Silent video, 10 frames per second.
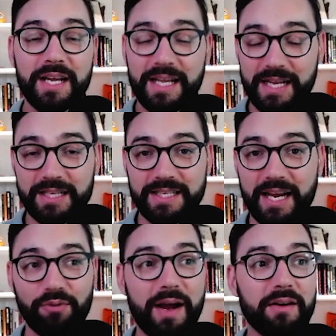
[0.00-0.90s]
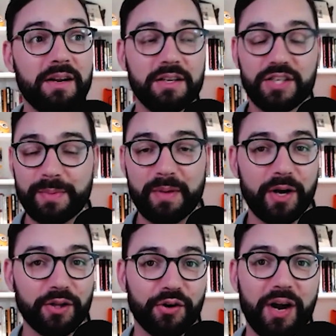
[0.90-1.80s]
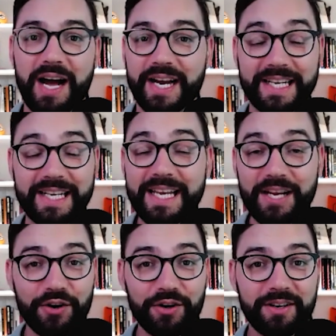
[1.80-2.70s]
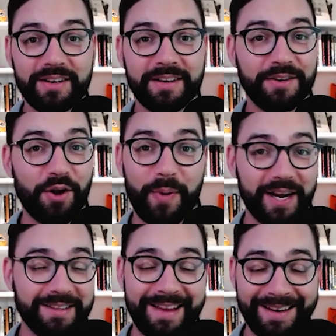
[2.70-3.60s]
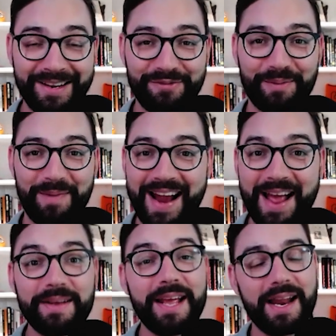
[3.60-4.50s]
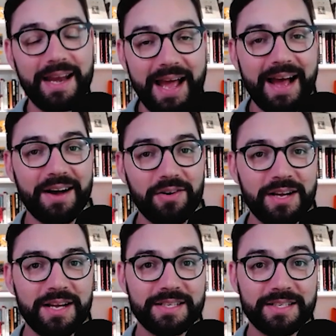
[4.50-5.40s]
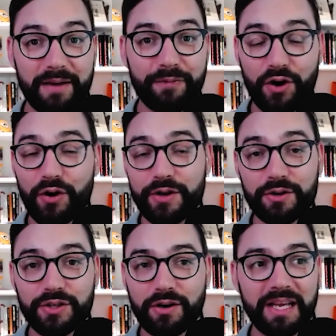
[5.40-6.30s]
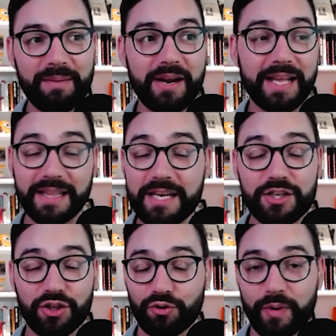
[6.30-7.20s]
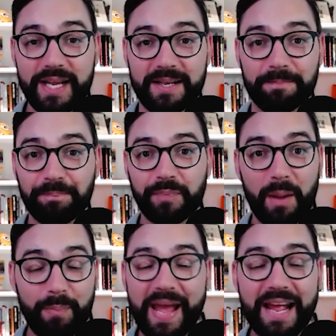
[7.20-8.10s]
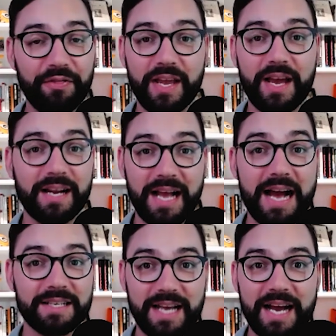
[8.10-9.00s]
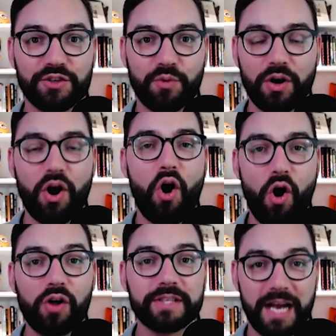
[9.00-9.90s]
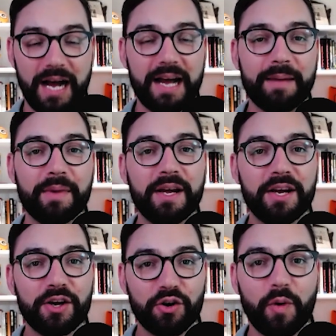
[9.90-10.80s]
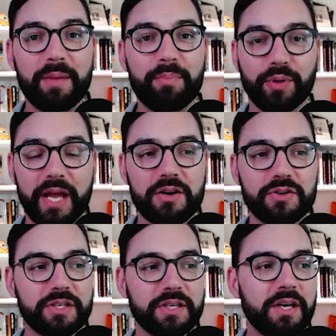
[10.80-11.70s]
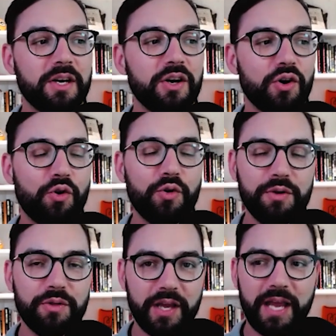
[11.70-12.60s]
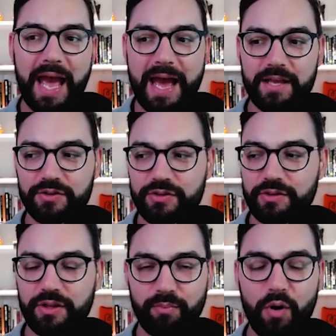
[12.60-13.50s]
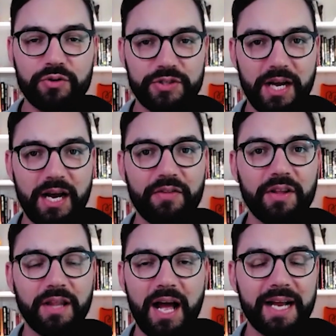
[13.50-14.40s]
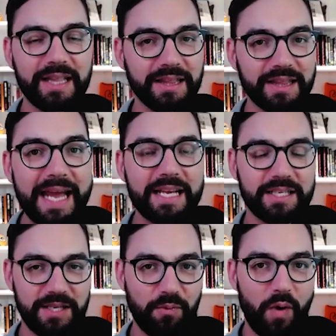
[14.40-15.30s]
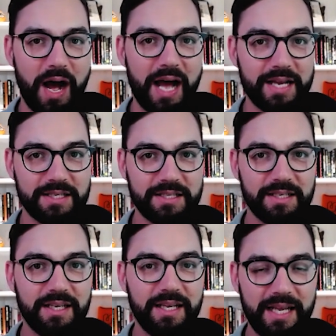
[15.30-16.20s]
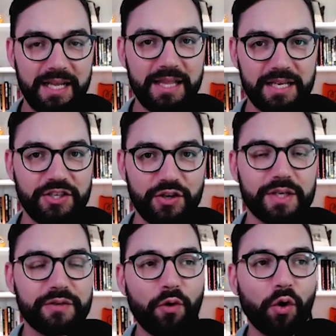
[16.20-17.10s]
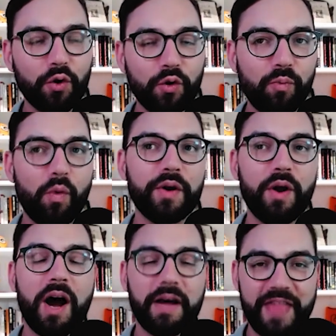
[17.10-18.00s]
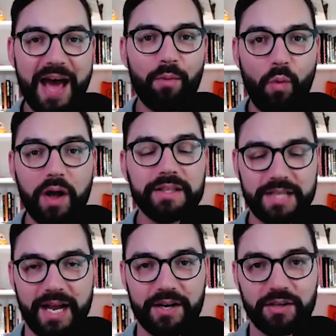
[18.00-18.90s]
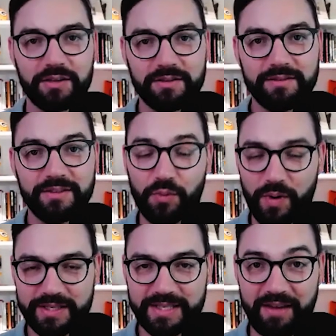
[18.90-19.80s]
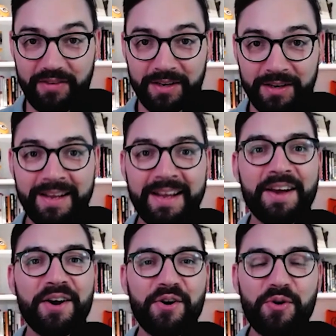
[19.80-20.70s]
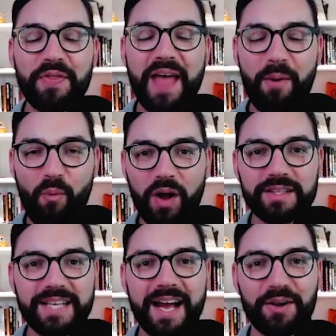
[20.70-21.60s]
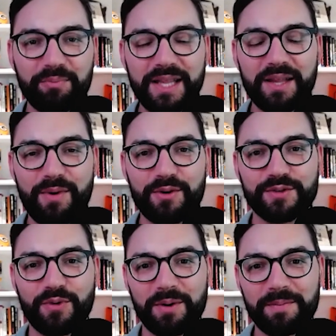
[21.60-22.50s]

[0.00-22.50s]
in the second round, Jimmy Butler on a heater, no pun intended, for Miami, and now Steph Curry. You're talking about at least 3 pantheon guys who are all-time great players. Who do you think has the most on the line legacy-wise in this series? For whom would that one title, you won 7, who would that one title mean the most for?